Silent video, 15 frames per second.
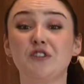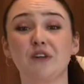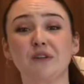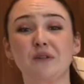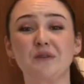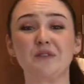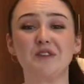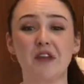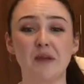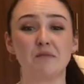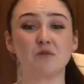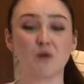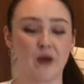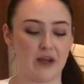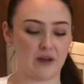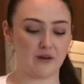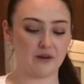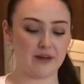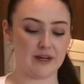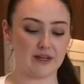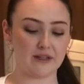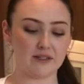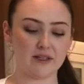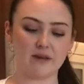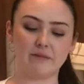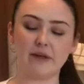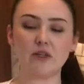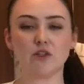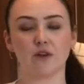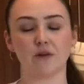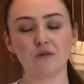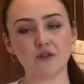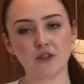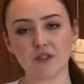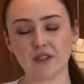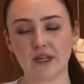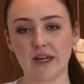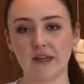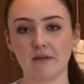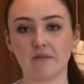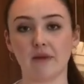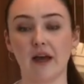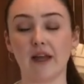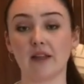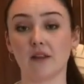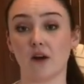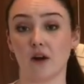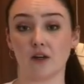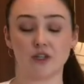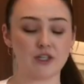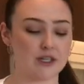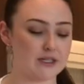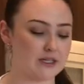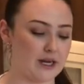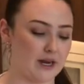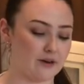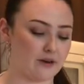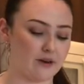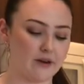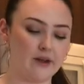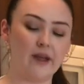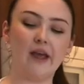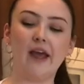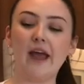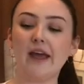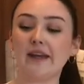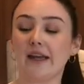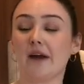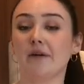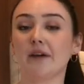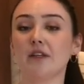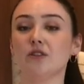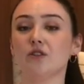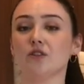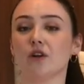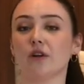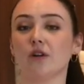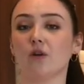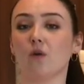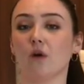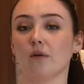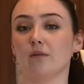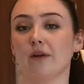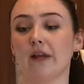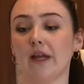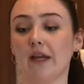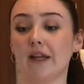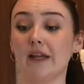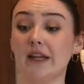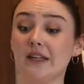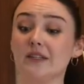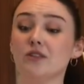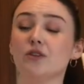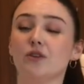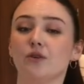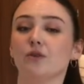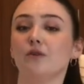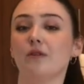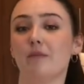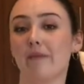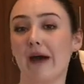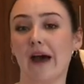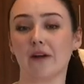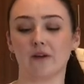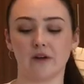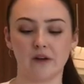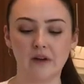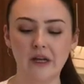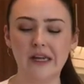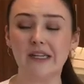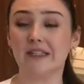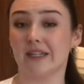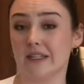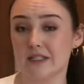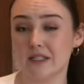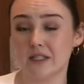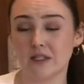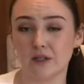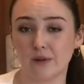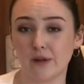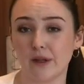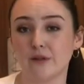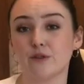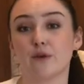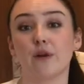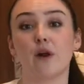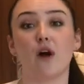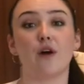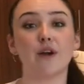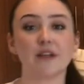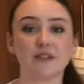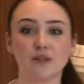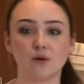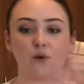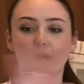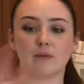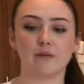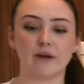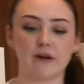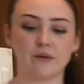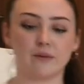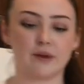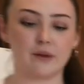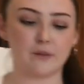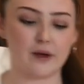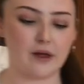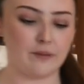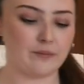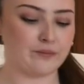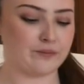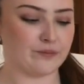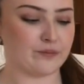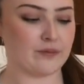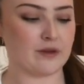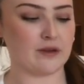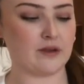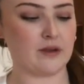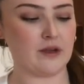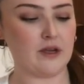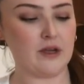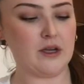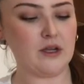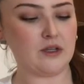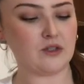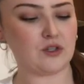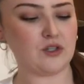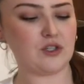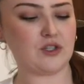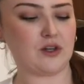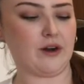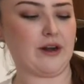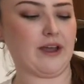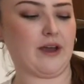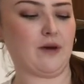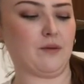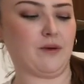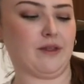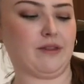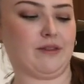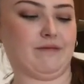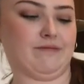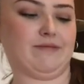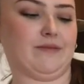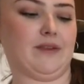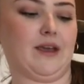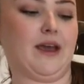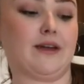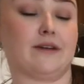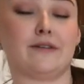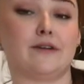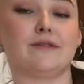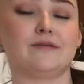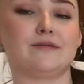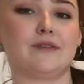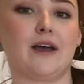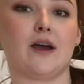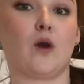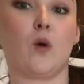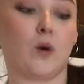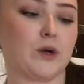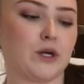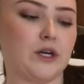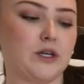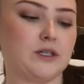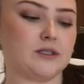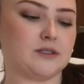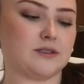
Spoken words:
took those same dry ingredients and made sure it was just in my large container, and now I can start incorporating it into the batter nice and slowly so it all gets incorporated really well. So just starting out with a quarter.